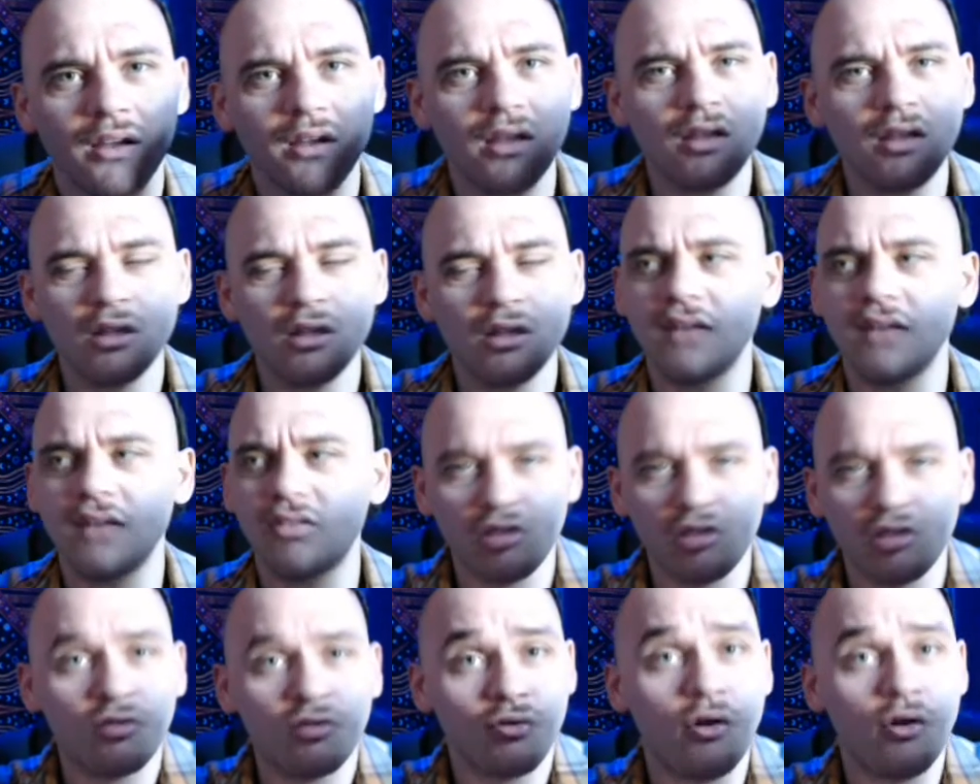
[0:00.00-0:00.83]
It's
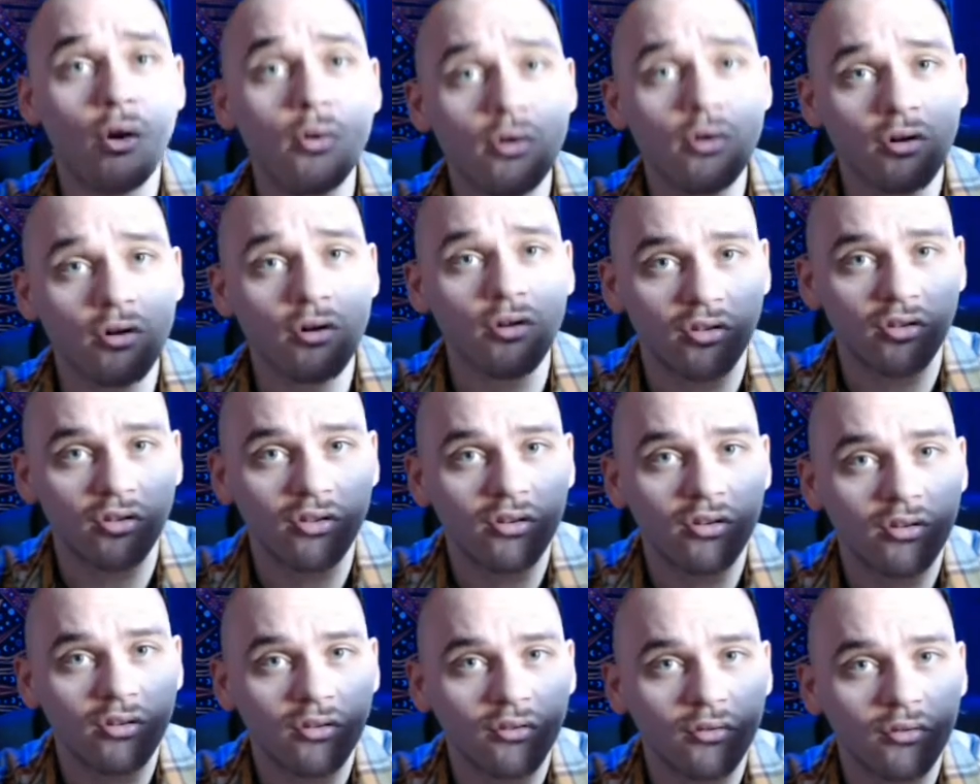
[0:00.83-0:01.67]
the
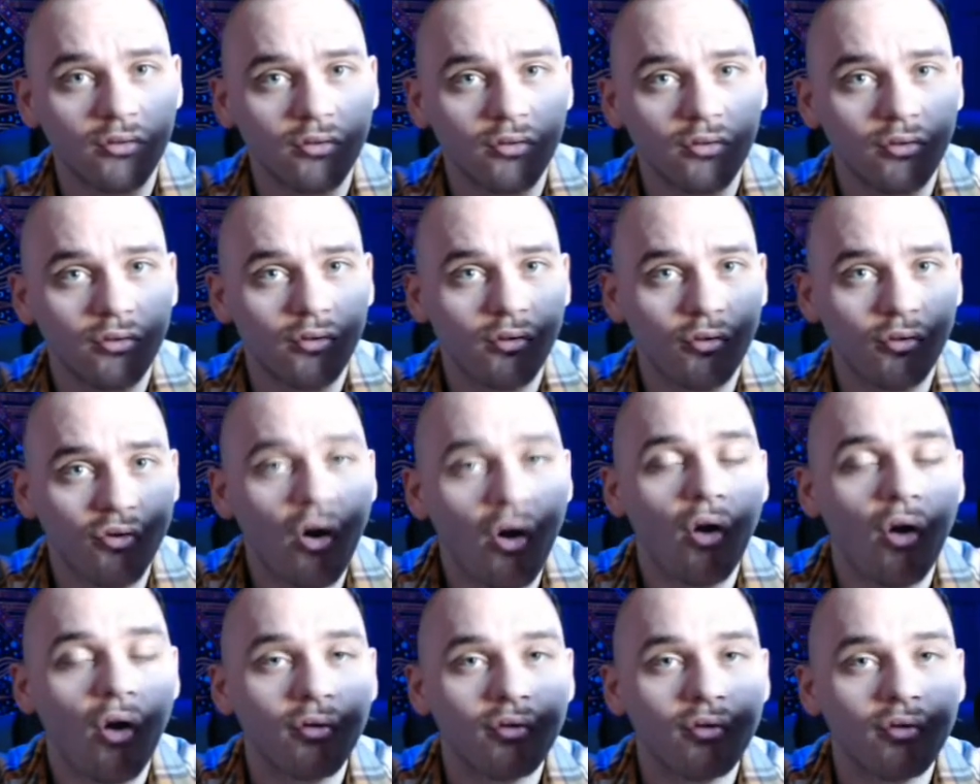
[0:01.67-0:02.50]
voters'
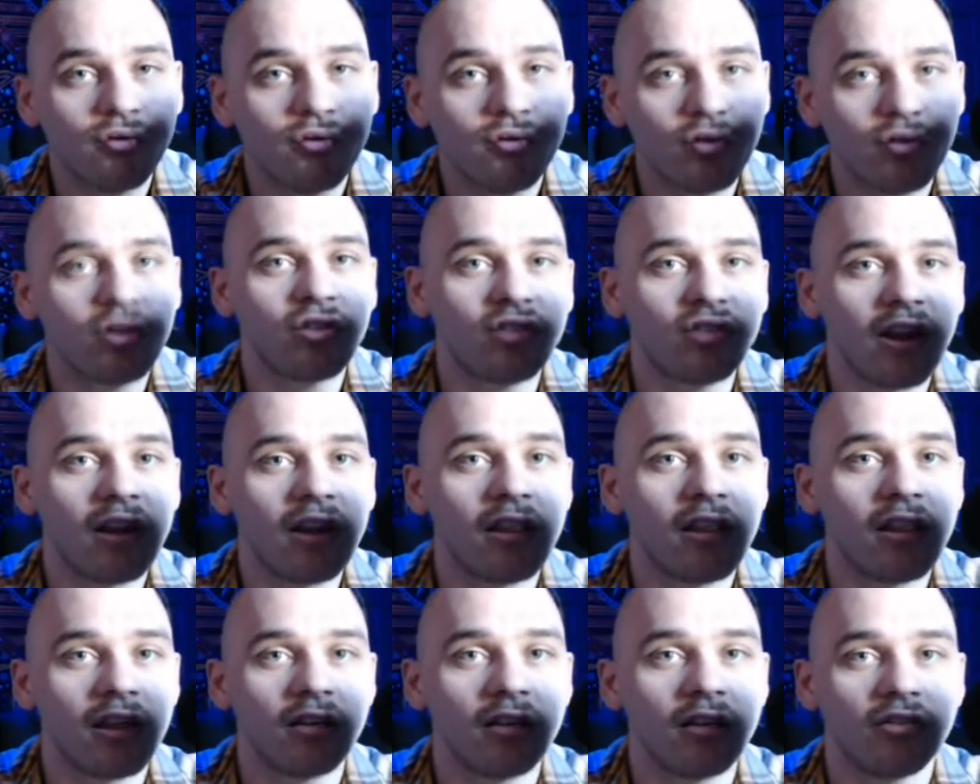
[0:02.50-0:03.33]
fault for the state
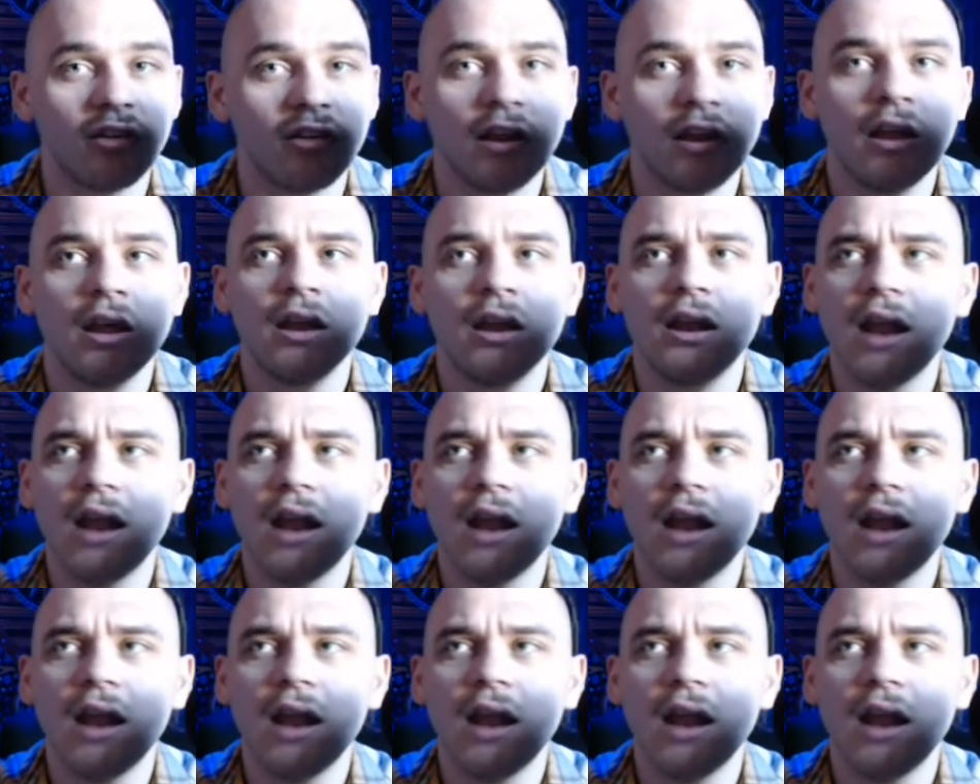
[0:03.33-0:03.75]
of the country.